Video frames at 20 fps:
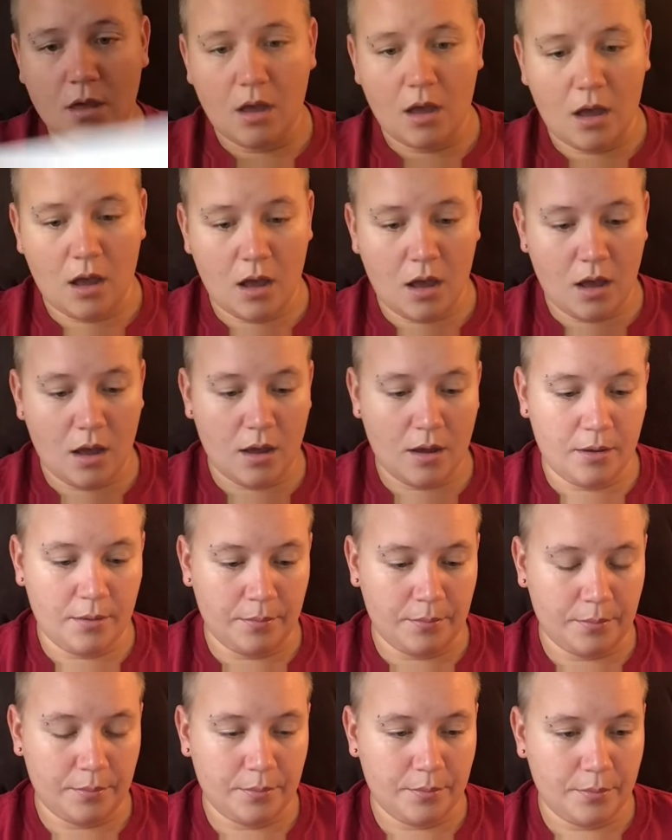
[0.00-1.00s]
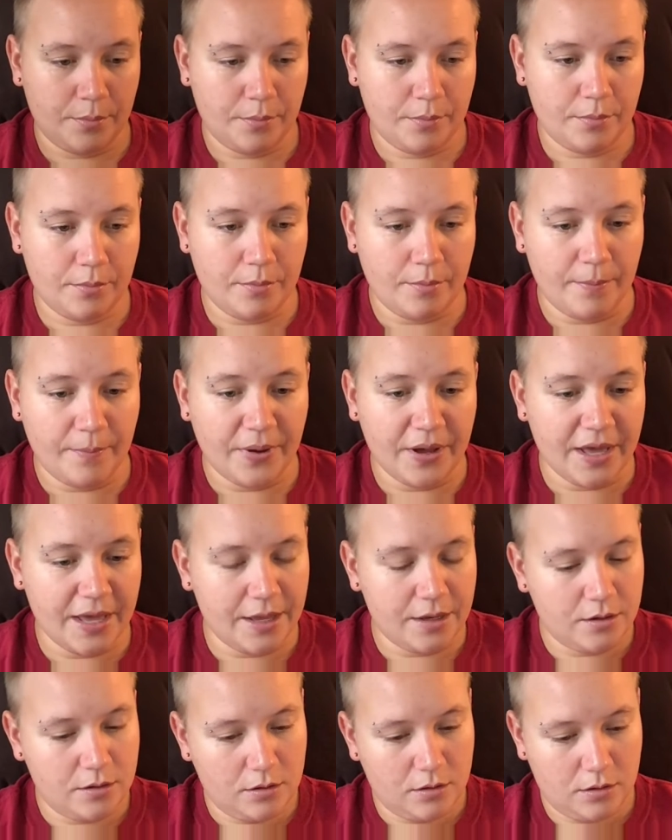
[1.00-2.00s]

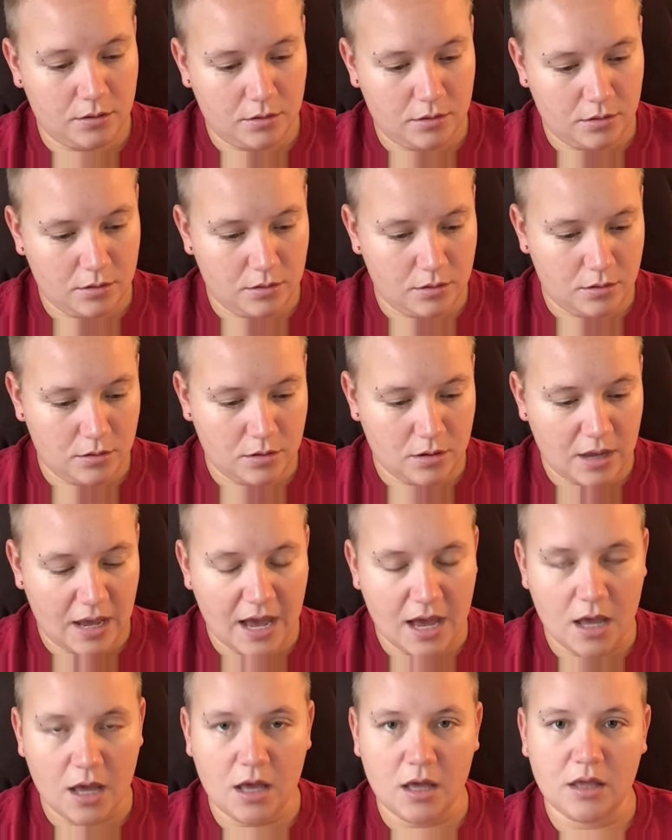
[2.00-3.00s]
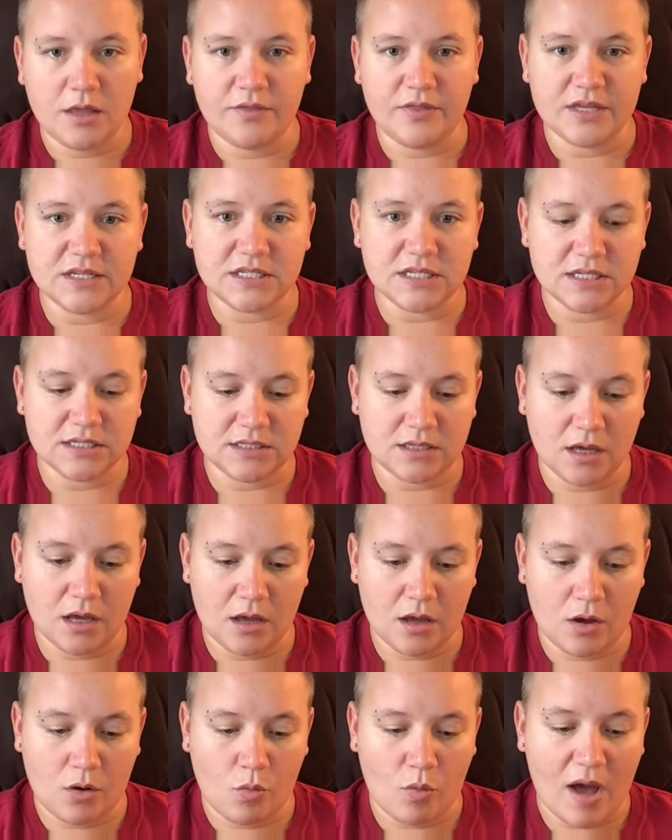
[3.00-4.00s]
But this is the
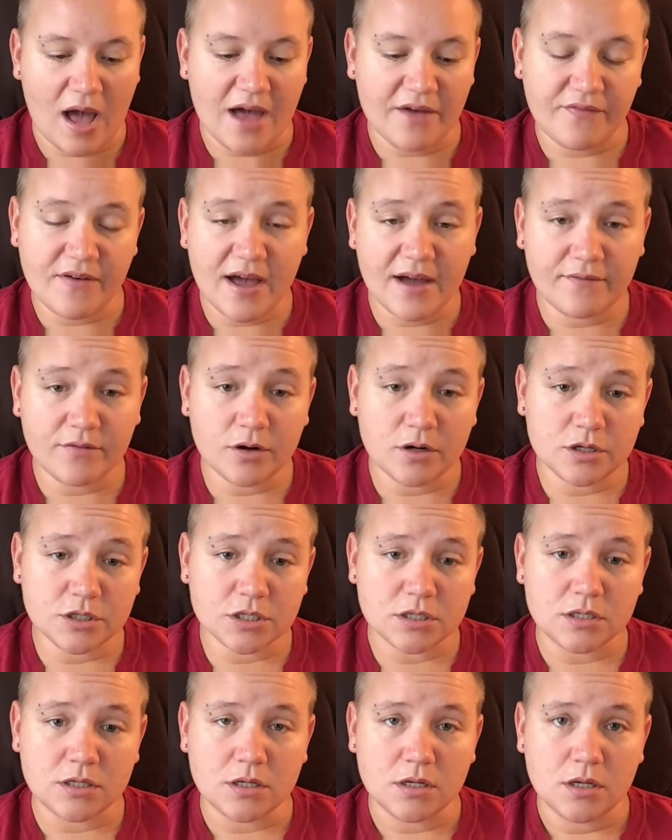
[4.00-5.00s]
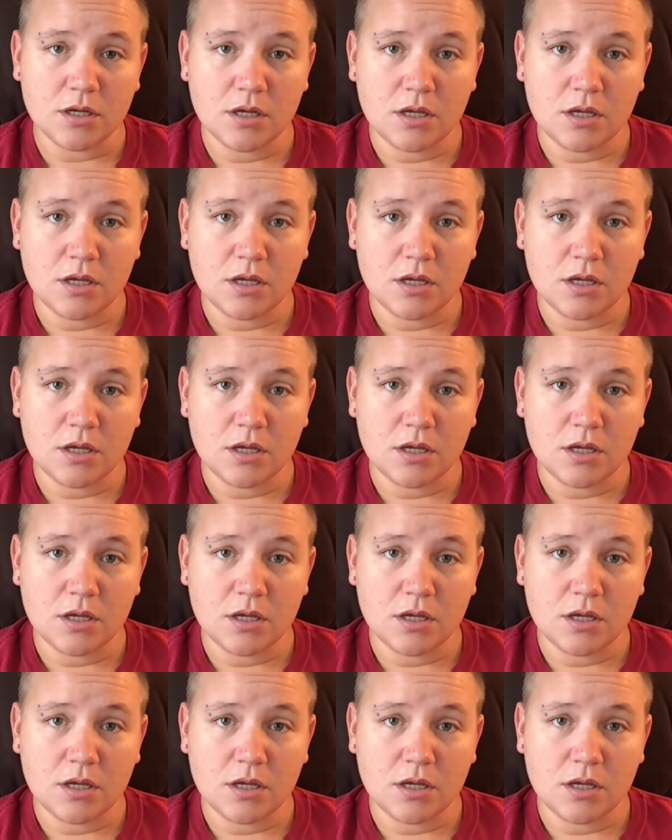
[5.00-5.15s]
Wi-Fi version.